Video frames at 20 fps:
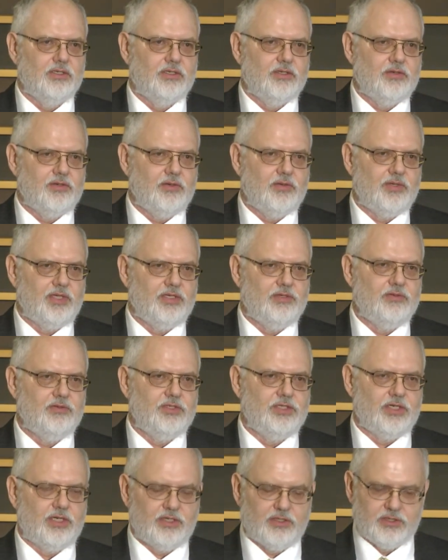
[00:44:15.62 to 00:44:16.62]
So they do
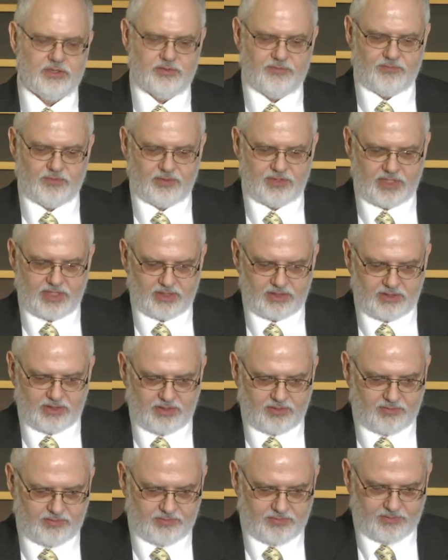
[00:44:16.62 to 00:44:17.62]
charge for that.
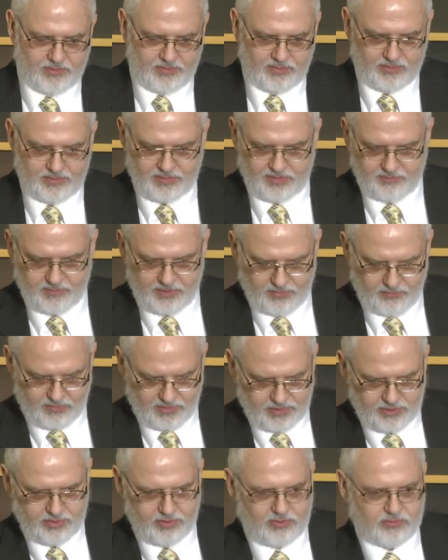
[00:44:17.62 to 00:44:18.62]
Some of the
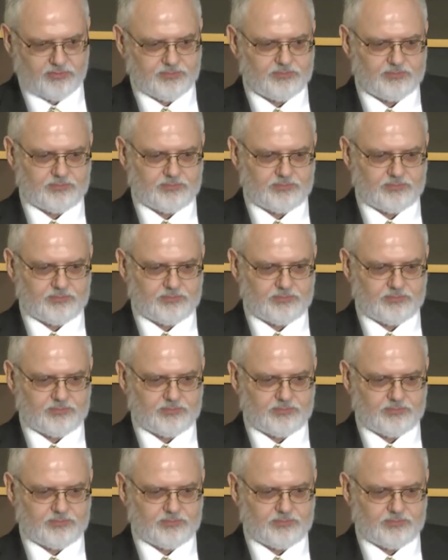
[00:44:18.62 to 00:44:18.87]
original,